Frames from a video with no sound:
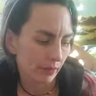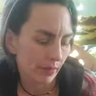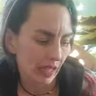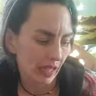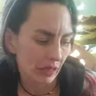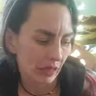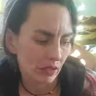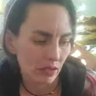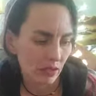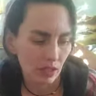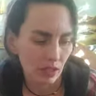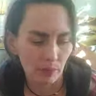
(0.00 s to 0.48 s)

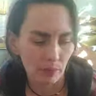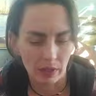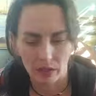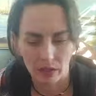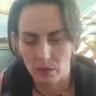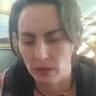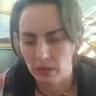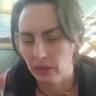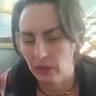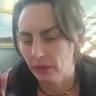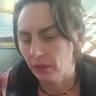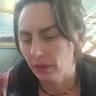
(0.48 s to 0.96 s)
it's not about the
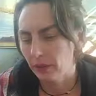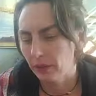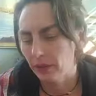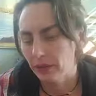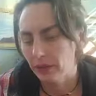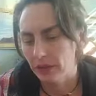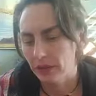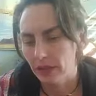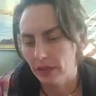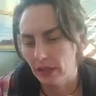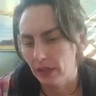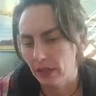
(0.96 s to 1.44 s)
material
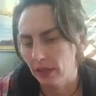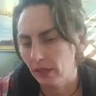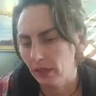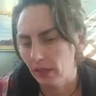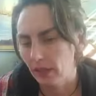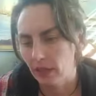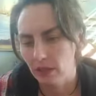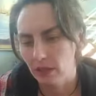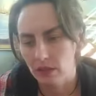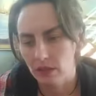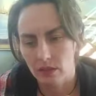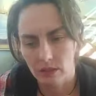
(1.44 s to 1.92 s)
side of
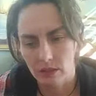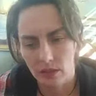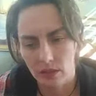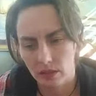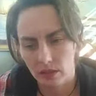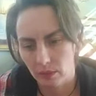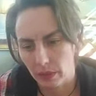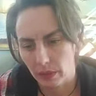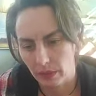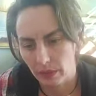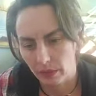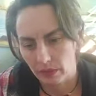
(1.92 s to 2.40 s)
things, it's not
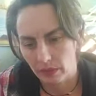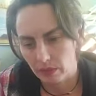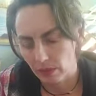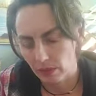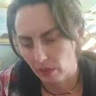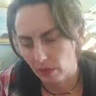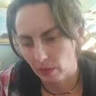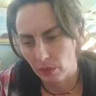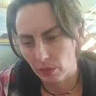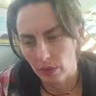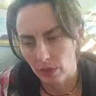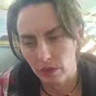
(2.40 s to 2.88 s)
about the
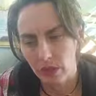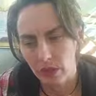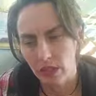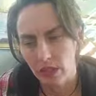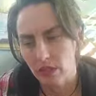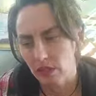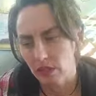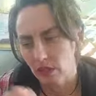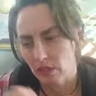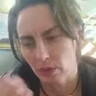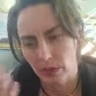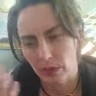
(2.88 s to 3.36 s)
ceremony,
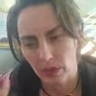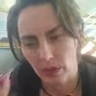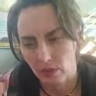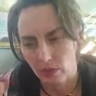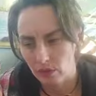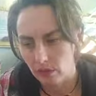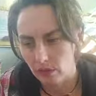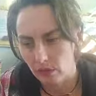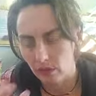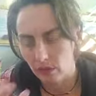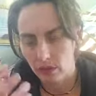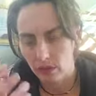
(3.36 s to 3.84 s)
it's not
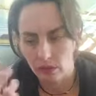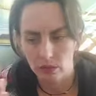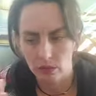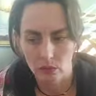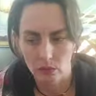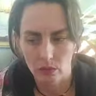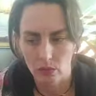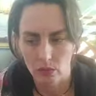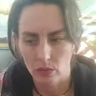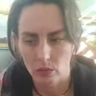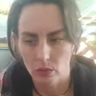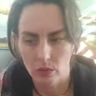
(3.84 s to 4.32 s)
about, you
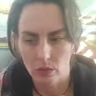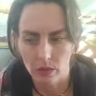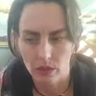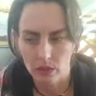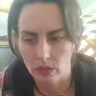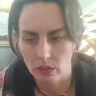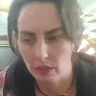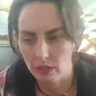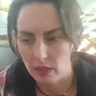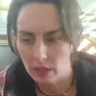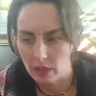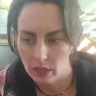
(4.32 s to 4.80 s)
know, what
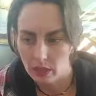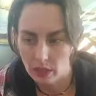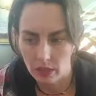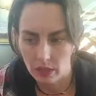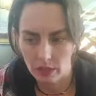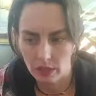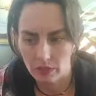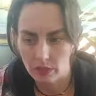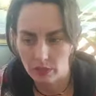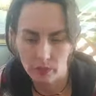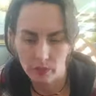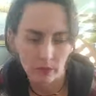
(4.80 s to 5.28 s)
you can
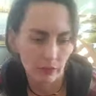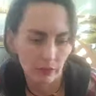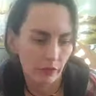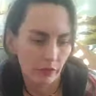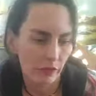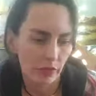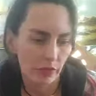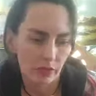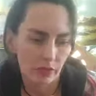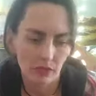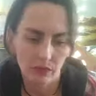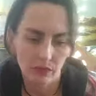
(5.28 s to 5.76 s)
get from
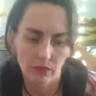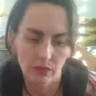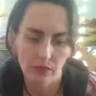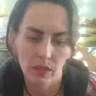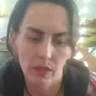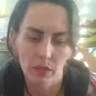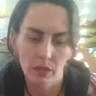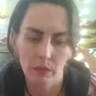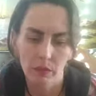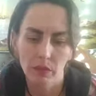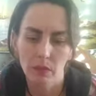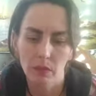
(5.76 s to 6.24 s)
friends and
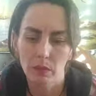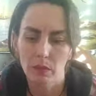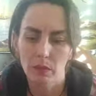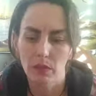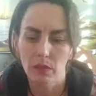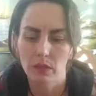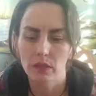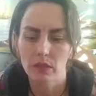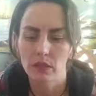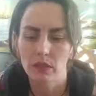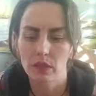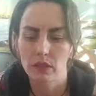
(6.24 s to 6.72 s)
family
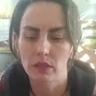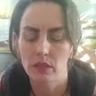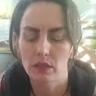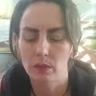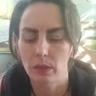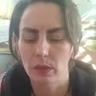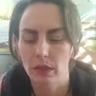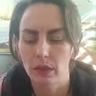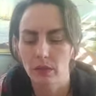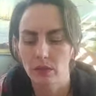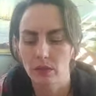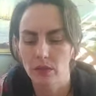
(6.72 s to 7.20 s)
members. It's
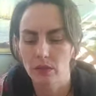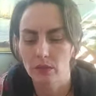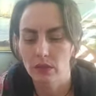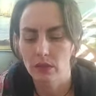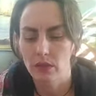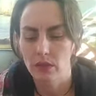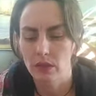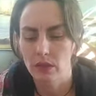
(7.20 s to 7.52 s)
about